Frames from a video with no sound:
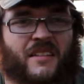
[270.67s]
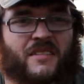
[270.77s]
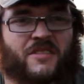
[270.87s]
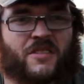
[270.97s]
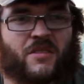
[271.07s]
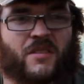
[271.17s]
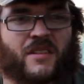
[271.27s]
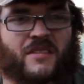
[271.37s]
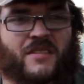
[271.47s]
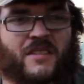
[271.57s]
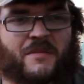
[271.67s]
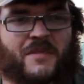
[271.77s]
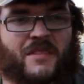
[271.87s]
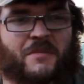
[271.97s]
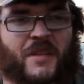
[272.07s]
the Stoeger seems
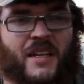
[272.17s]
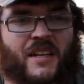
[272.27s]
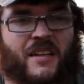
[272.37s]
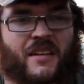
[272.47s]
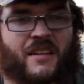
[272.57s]
to be